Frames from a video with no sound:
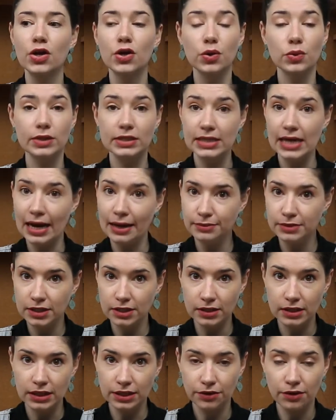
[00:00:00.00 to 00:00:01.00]
who is
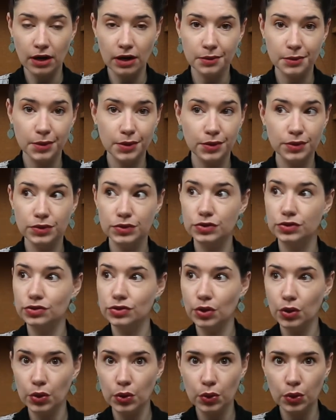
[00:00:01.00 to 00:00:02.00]
absolutely incredible,
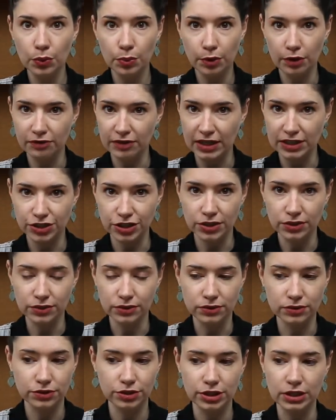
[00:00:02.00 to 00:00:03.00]
so
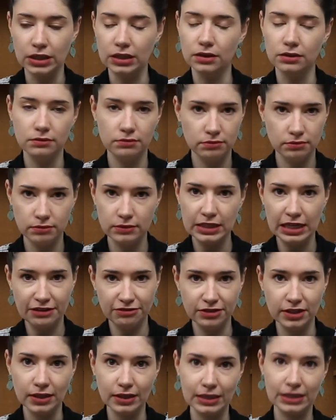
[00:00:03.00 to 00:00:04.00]
professional. She
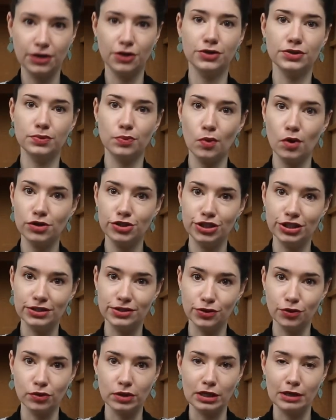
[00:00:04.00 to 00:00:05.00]
definitely knows what she's
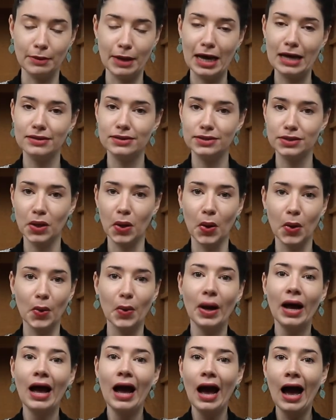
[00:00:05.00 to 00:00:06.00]
talking about,
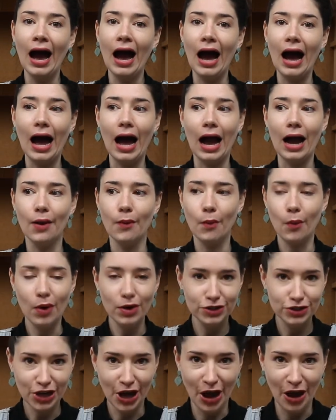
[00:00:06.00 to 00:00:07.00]
so I
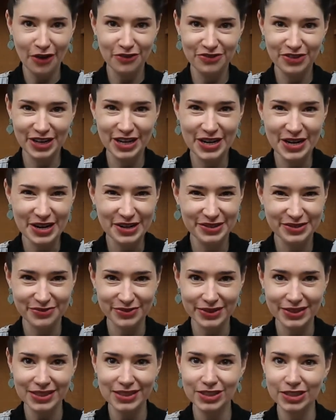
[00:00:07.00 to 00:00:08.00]
watch her videos
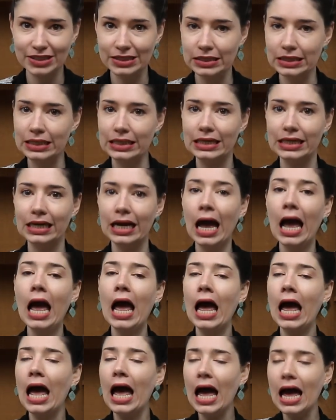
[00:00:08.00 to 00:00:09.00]
religiously
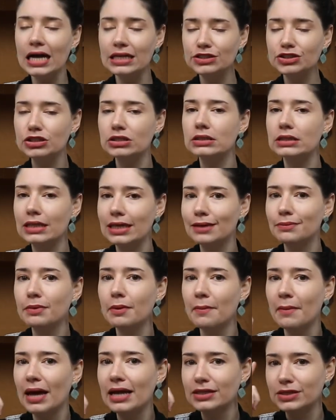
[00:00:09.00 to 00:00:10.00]
and just keep a
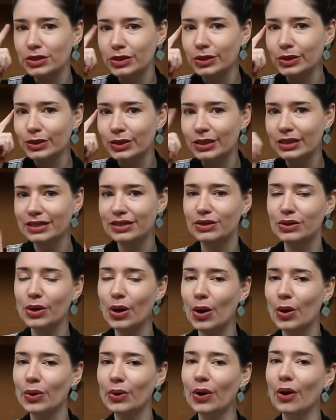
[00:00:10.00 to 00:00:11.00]
mental
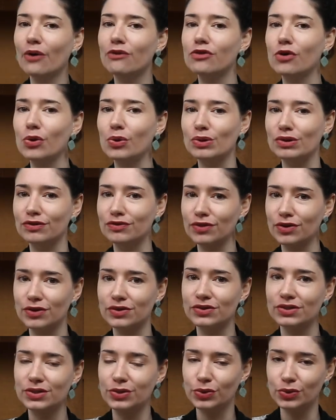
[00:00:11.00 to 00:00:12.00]
note of all of
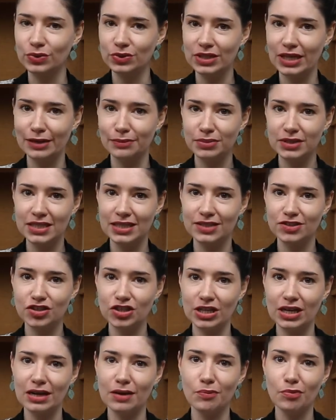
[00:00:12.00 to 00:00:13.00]
those cool tips that
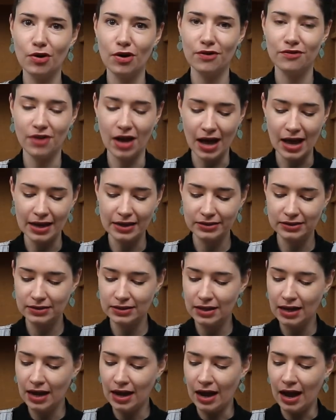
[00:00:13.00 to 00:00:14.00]
she provides.